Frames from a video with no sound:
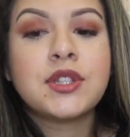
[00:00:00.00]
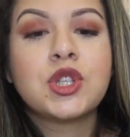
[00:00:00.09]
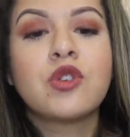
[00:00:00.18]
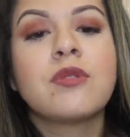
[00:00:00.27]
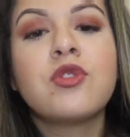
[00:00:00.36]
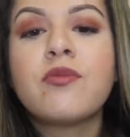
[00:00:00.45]

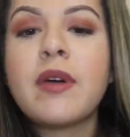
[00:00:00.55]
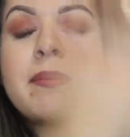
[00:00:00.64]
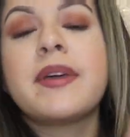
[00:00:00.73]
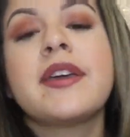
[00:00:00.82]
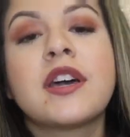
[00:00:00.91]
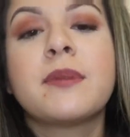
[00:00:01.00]
to remove my
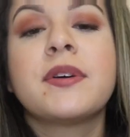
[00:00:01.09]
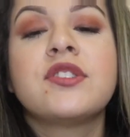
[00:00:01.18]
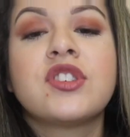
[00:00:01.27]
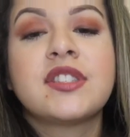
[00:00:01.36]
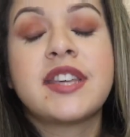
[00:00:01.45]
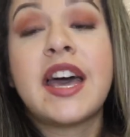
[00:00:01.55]
makeup and
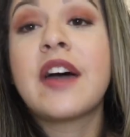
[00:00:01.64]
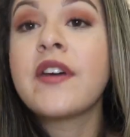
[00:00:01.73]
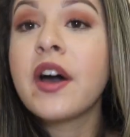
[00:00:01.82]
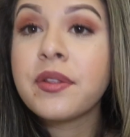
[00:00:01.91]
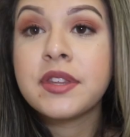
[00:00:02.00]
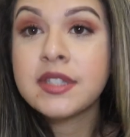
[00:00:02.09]
just to have
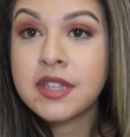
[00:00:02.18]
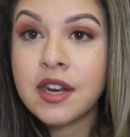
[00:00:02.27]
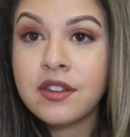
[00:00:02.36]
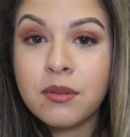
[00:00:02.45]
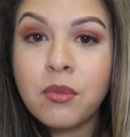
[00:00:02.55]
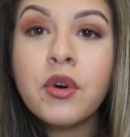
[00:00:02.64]
healthy skin
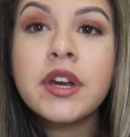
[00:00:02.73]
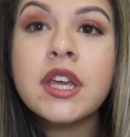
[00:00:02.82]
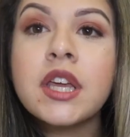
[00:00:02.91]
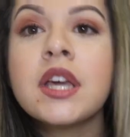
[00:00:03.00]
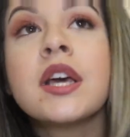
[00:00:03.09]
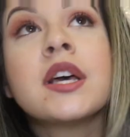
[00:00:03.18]
in the
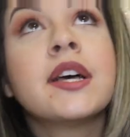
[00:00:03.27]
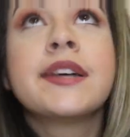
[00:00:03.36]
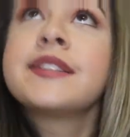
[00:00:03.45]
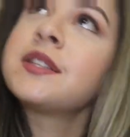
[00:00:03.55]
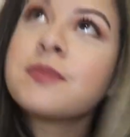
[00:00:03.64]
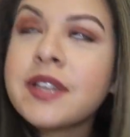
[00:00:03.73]
morning.
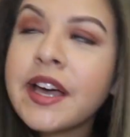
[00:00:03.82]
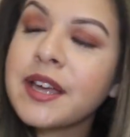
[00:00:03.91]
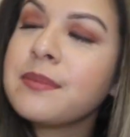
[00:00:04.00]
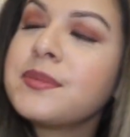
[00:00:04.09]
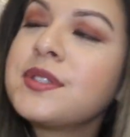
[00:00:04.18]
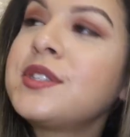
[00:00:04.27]

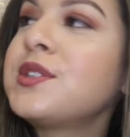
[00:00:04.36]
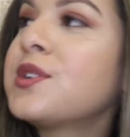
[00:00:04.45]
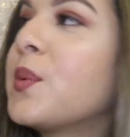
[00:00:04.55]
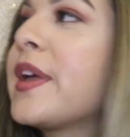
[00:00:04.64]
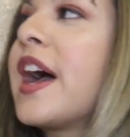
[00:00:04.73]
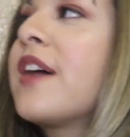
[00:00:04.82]
Sometimes, you
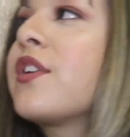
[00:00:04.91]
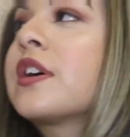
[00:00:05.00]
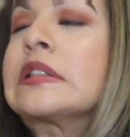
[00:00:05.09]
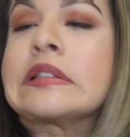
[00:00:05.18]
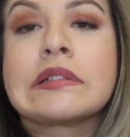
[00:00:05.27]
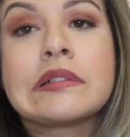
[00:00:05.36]
know, we have
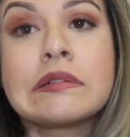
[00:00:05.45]
our